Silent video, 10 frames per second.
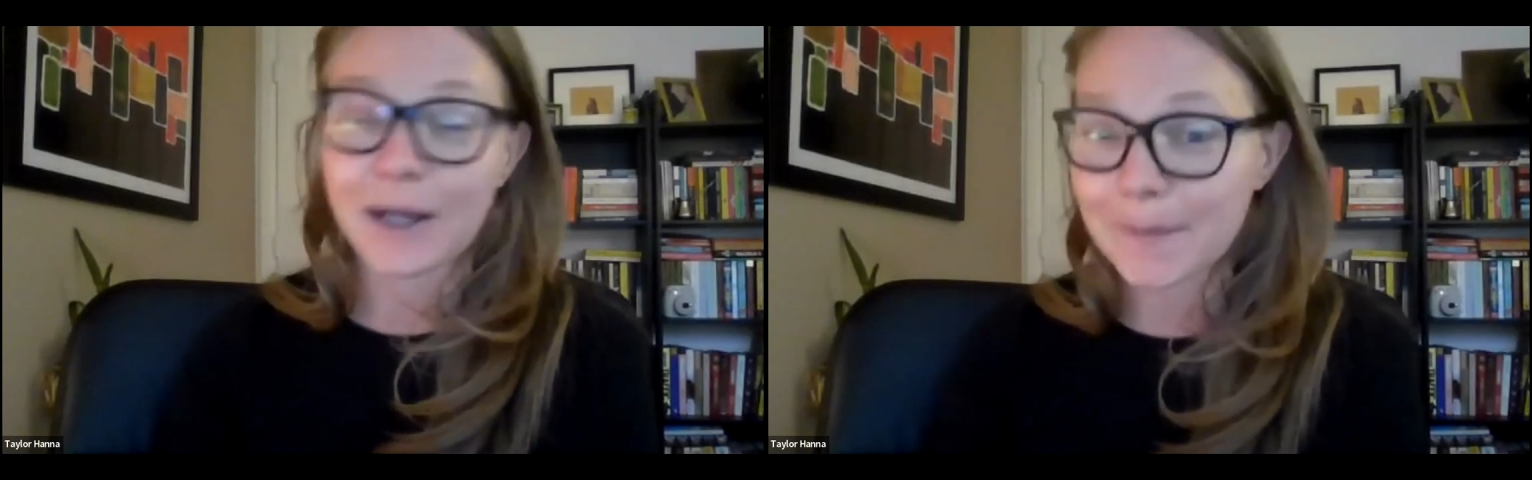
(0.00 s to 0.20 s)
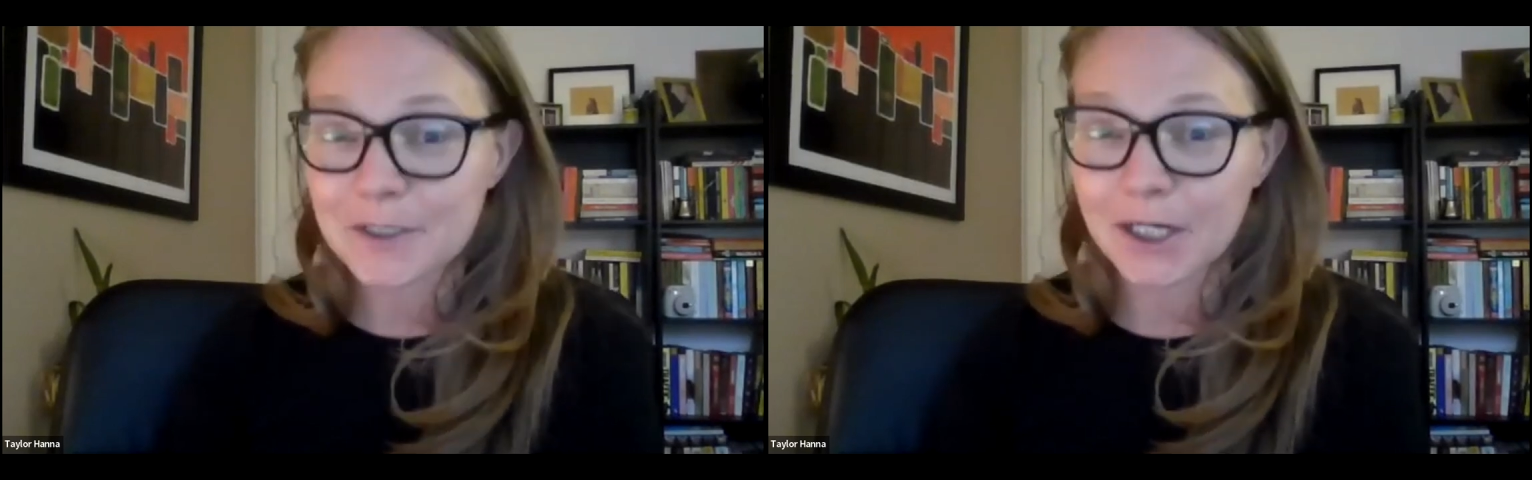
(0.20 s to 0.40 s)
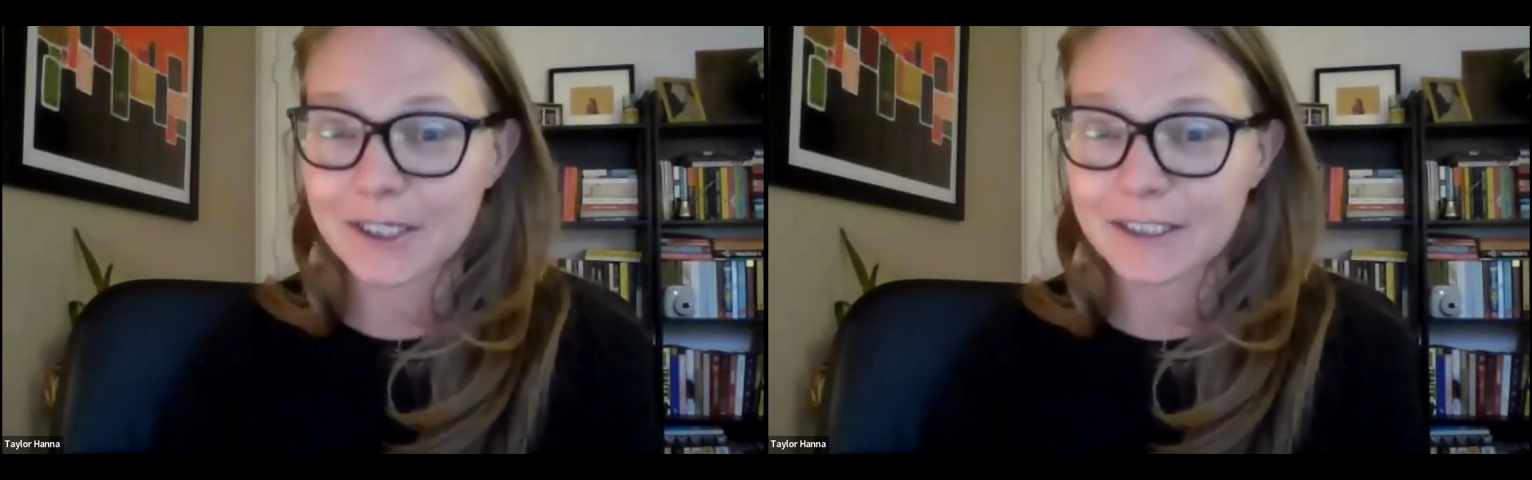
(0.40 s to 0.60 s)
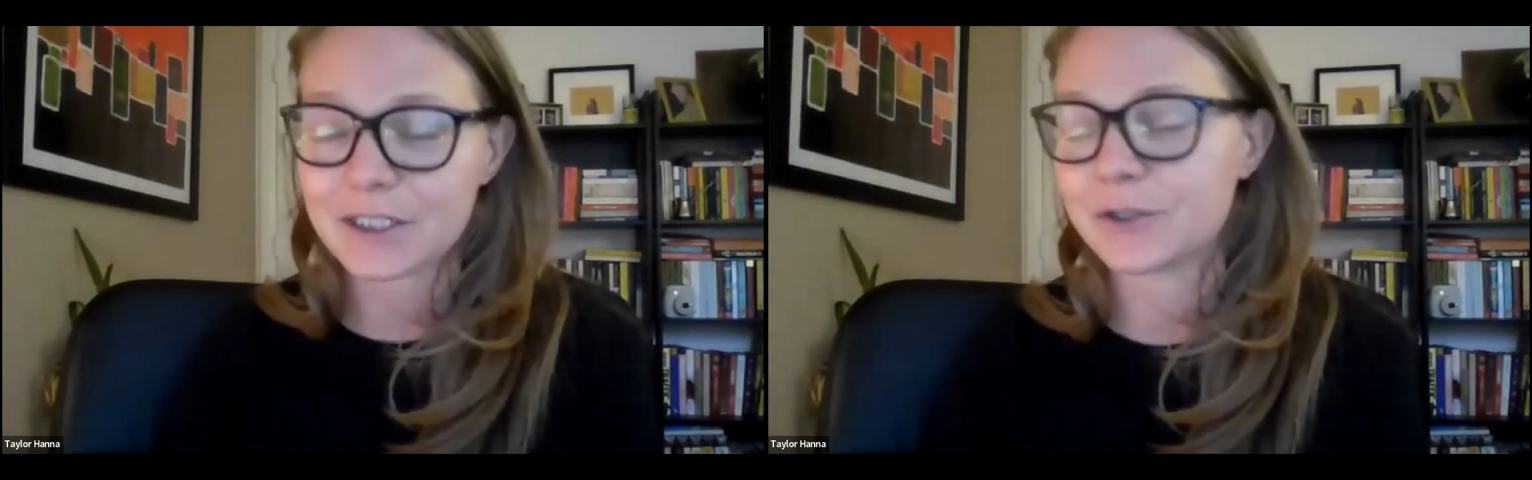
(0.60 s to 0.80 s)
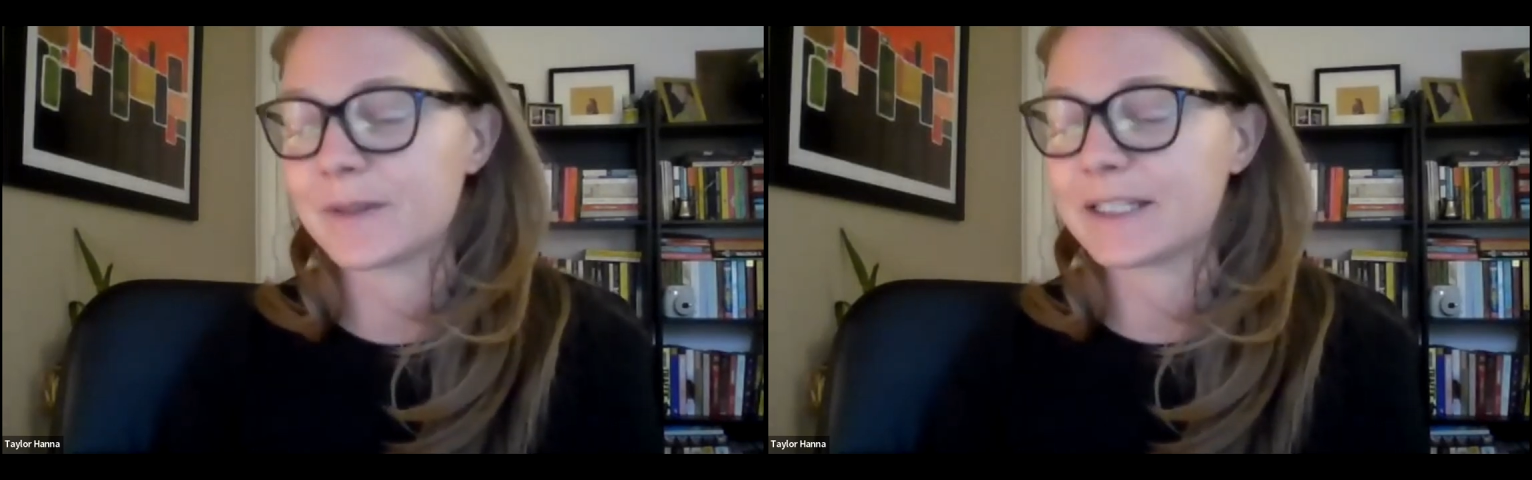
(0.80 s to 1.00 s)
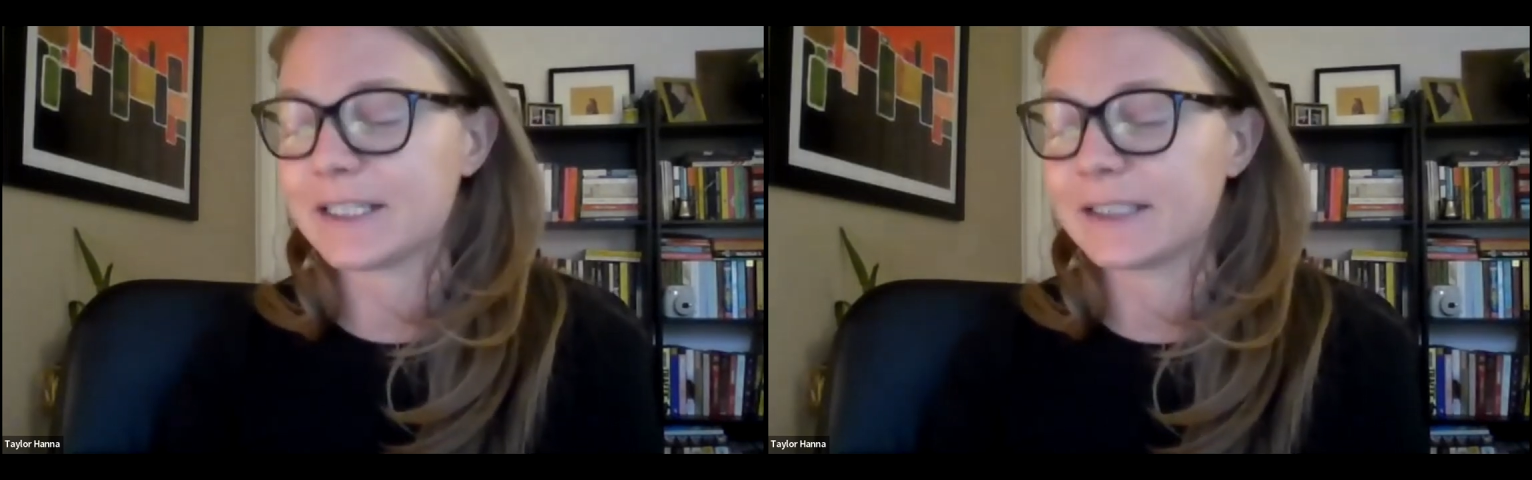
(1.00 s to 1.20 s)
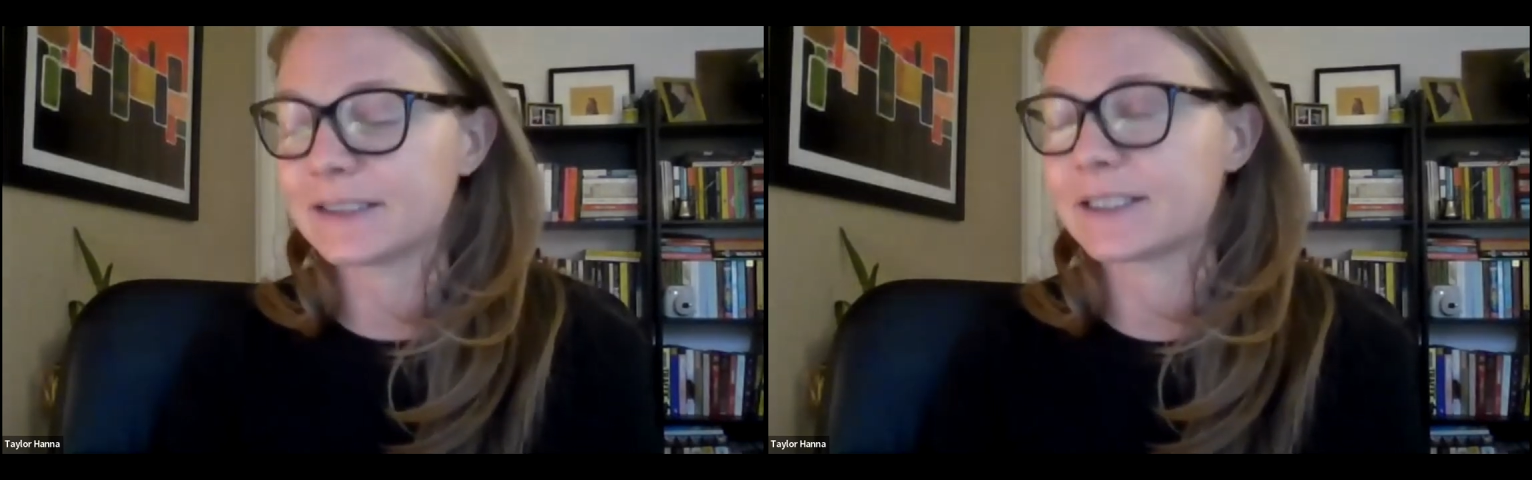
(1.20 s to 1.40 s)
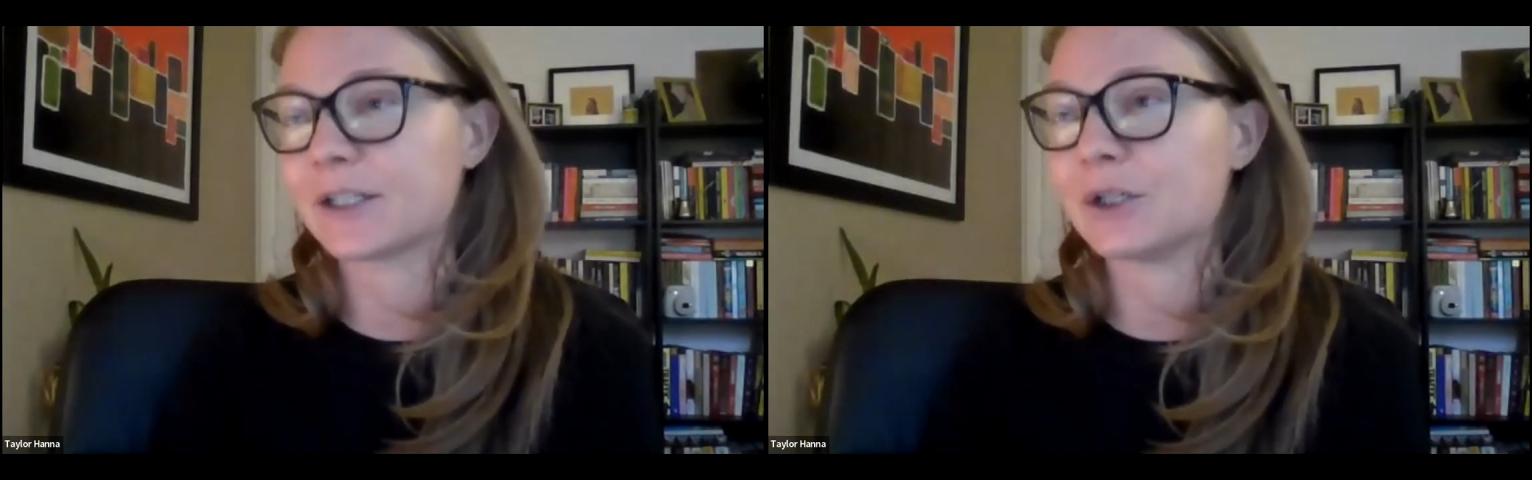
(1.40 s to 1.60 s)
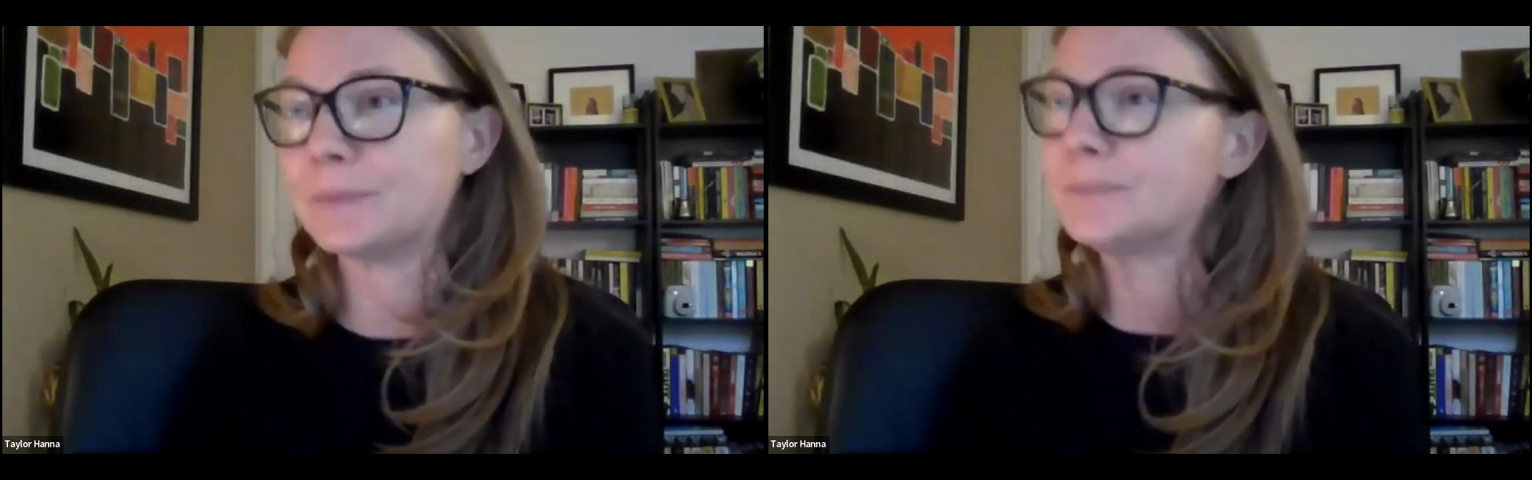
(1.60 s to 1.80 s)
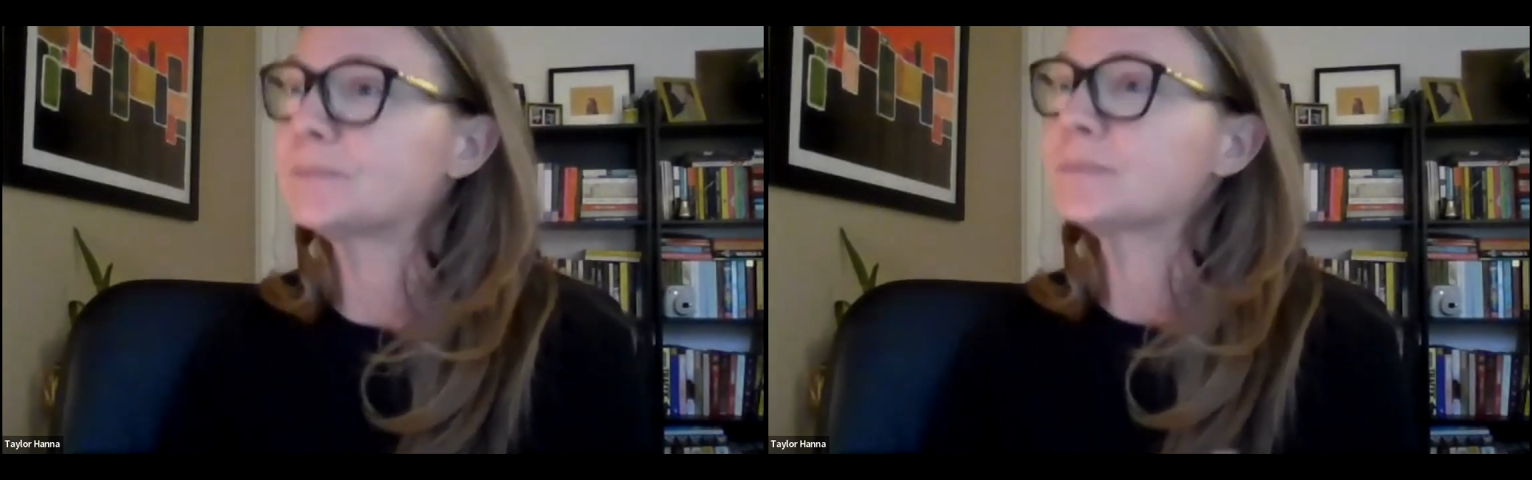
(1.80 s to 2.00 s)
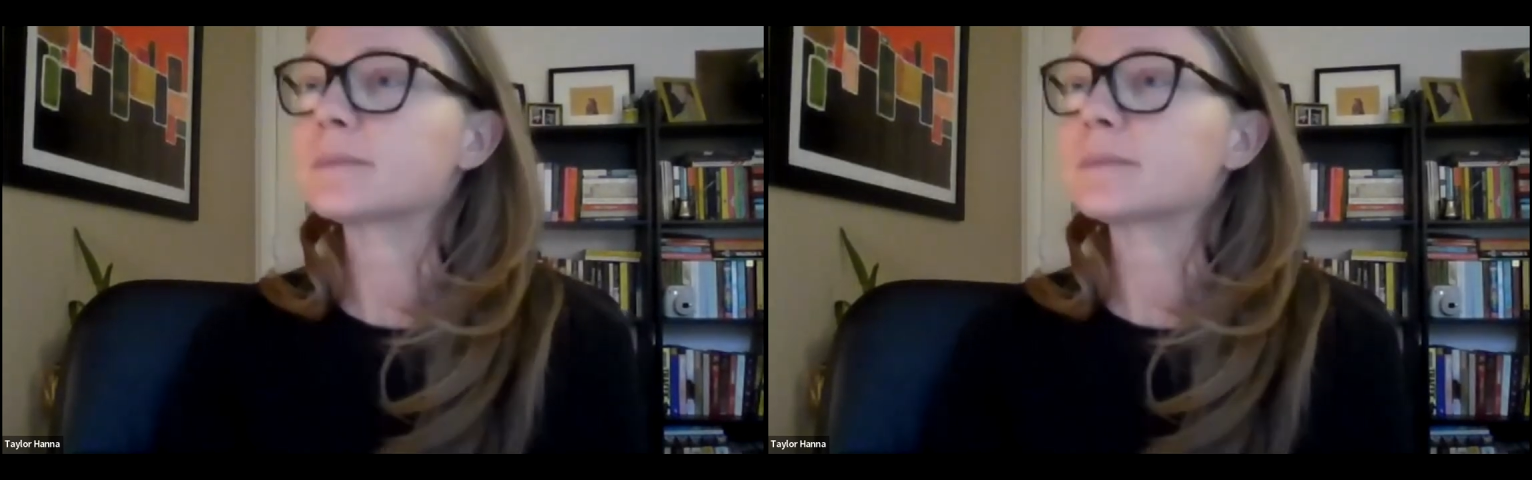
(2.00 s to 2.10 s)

I'm talking to you, but he is still